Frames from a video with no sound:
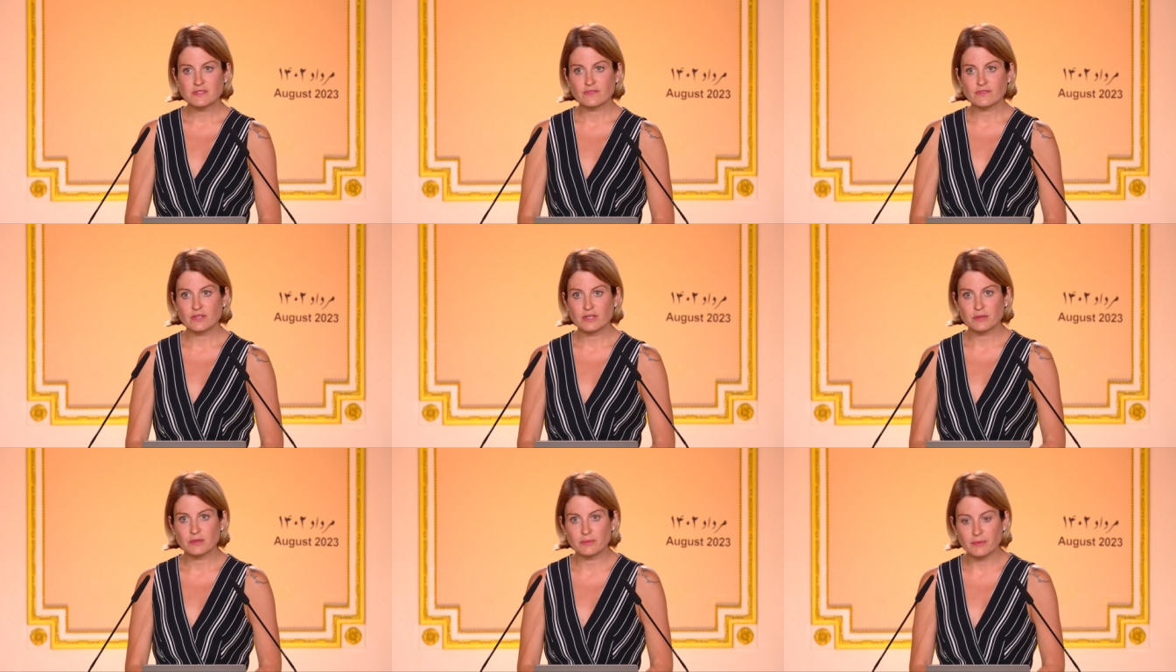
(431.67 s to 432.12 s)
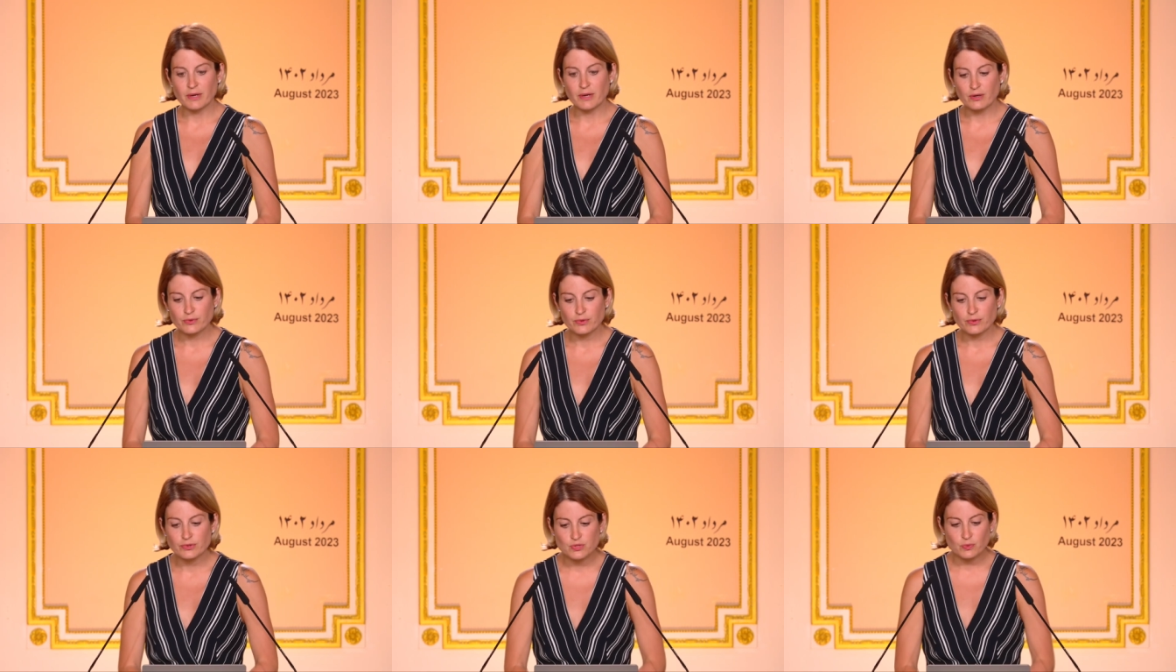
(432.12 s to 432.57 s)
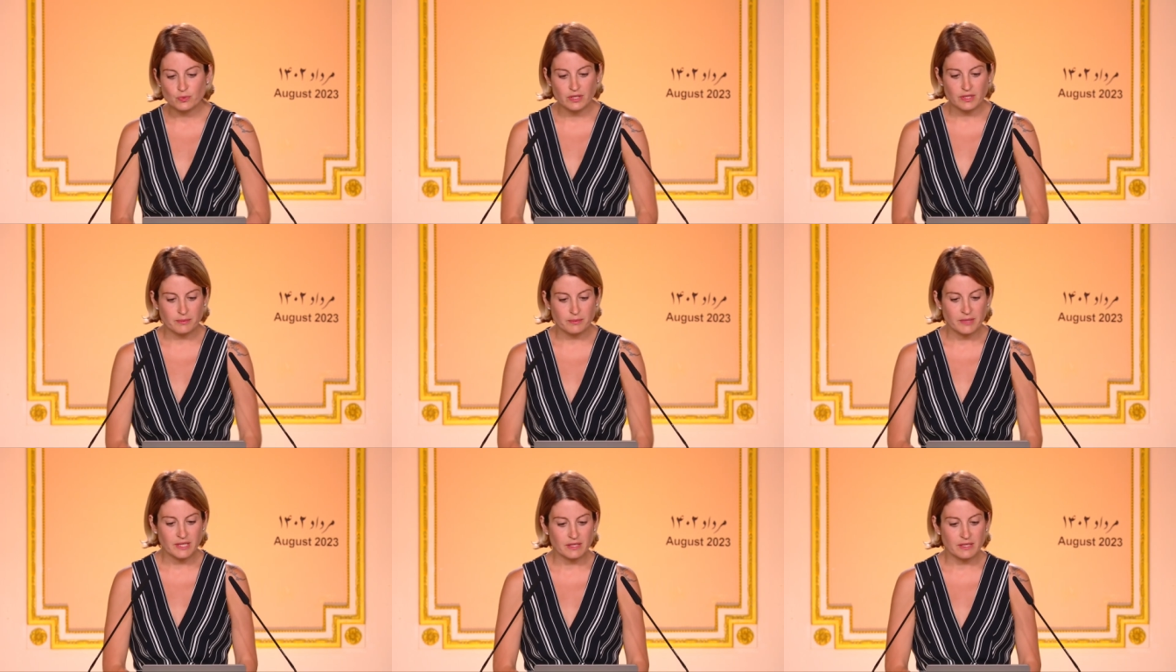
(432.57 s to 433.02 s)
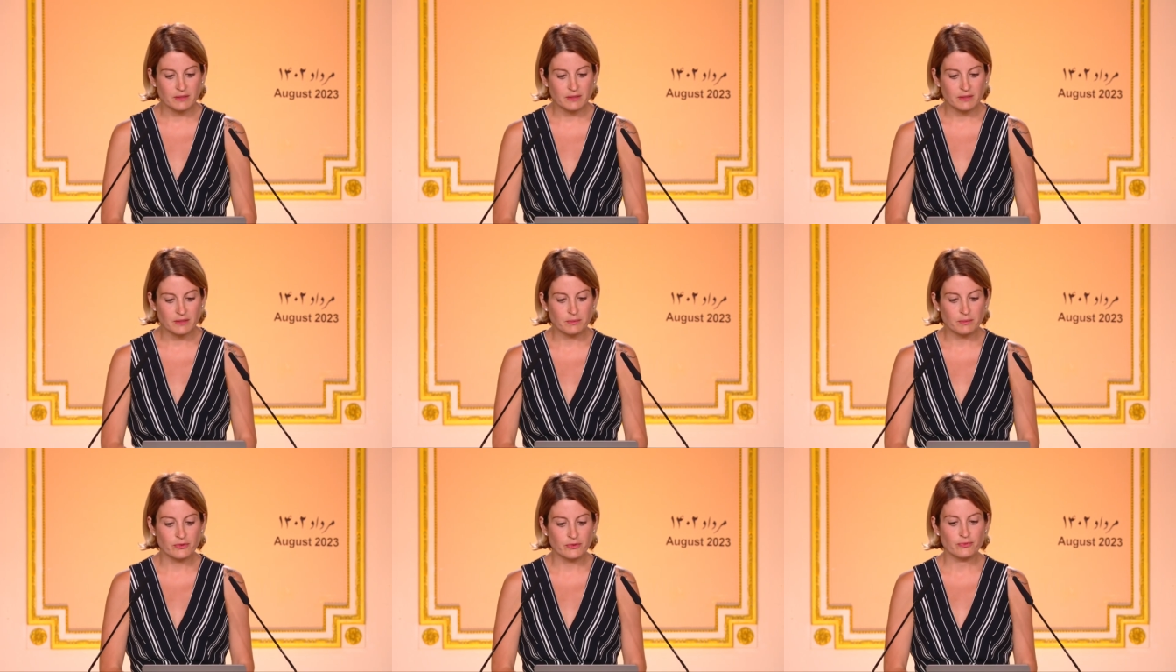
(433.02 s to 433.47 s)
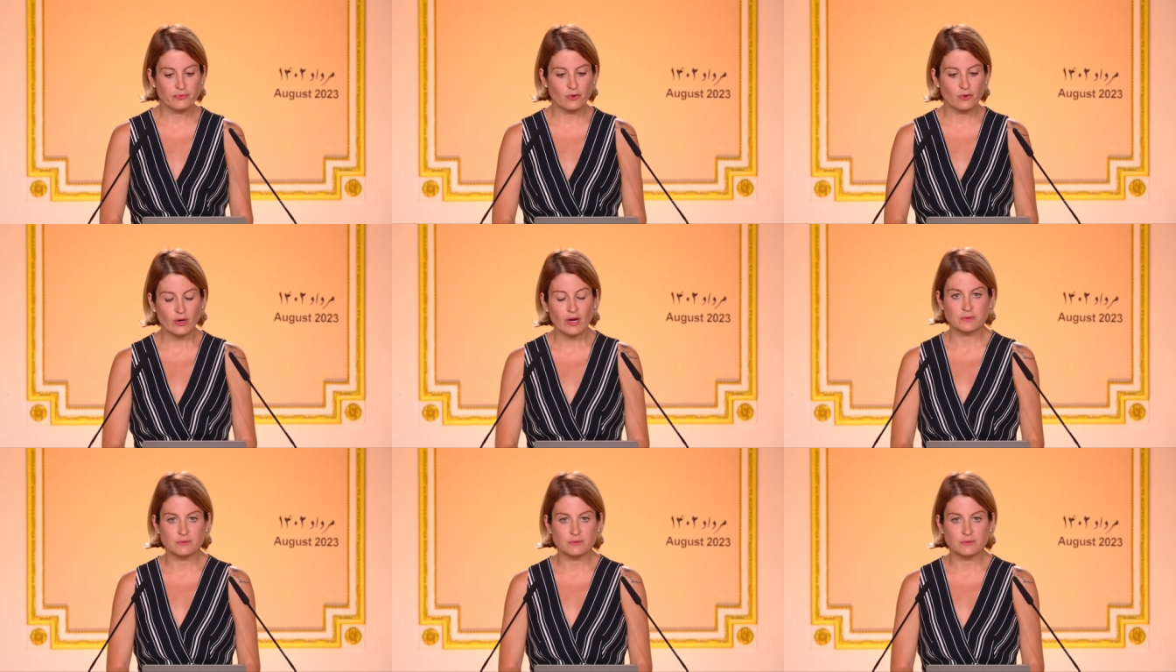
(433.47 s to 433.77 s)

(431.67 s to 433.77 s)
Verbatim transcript: of the Khmer Rouge were committed before